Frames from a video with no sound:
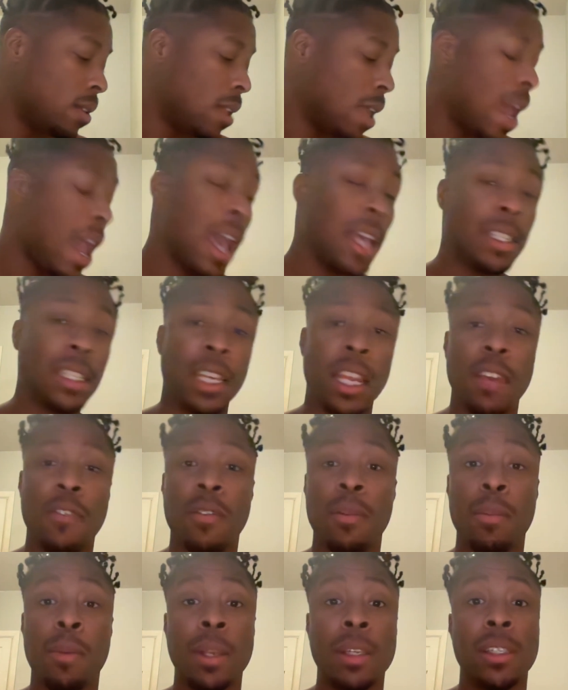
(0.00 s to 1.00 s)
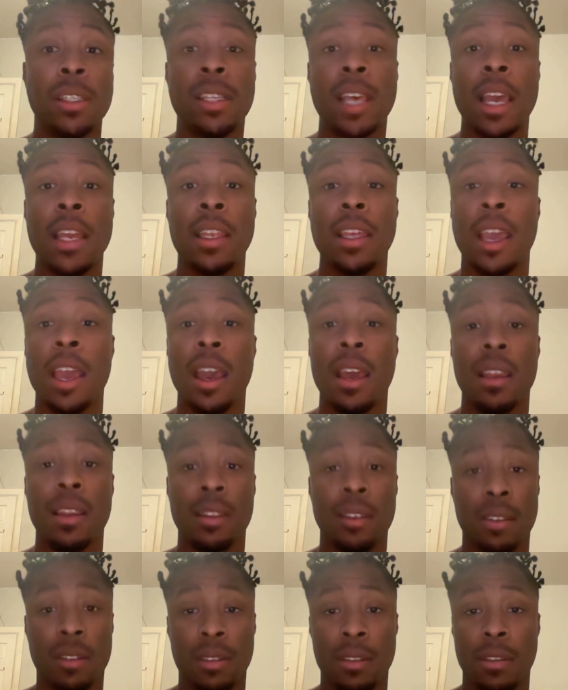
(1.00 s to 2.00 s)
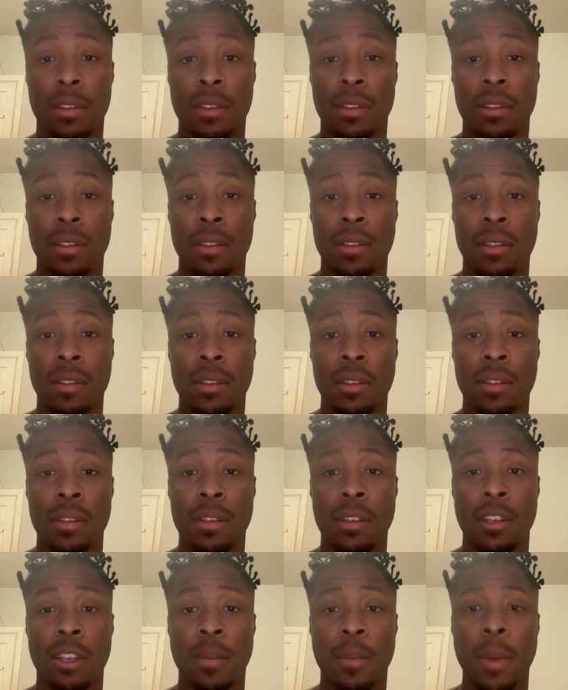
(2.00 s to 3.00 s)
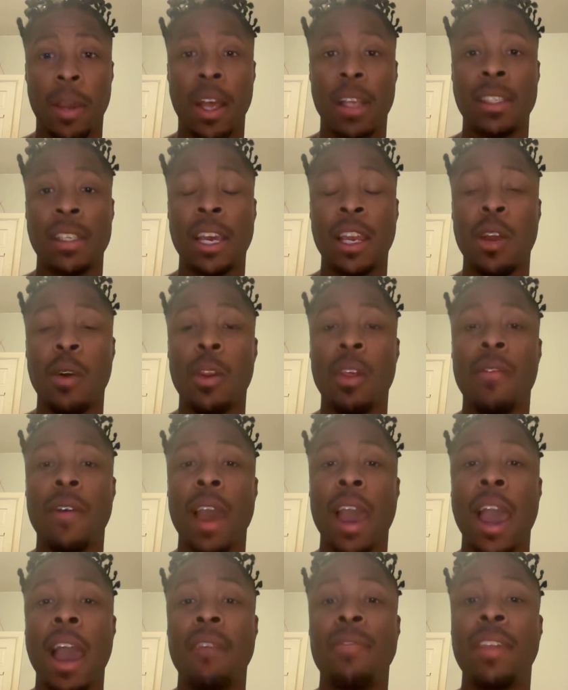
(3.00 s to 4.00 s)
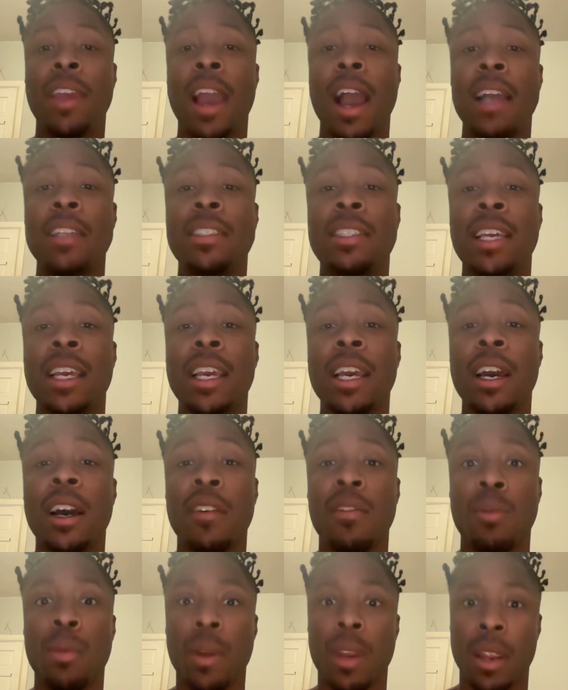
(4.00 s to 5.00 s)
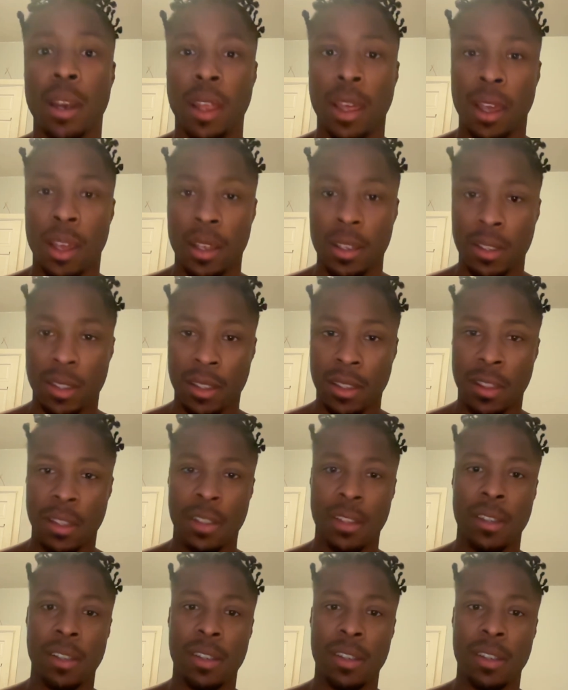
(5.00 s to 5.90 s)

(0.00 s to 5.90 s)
hasn't even been said yet because they don't even have the idea of what it is